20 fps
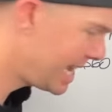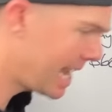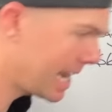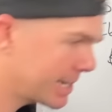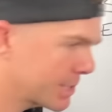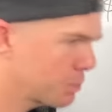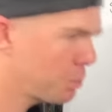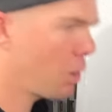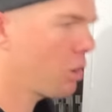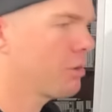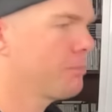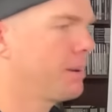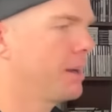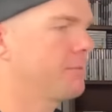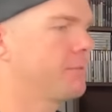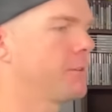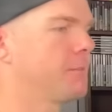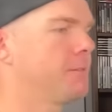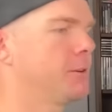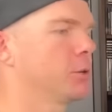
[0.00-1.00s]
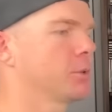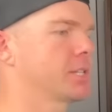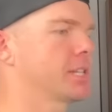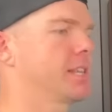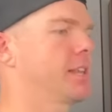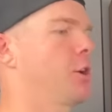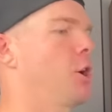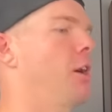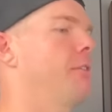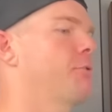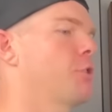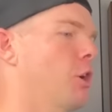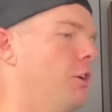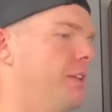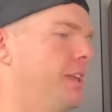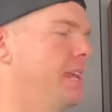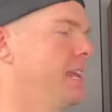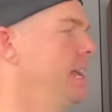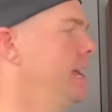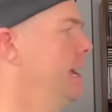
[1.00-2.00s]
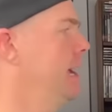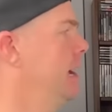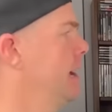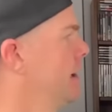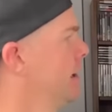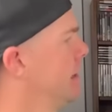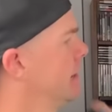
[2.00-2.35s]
next Warren Buffett filter that I've got here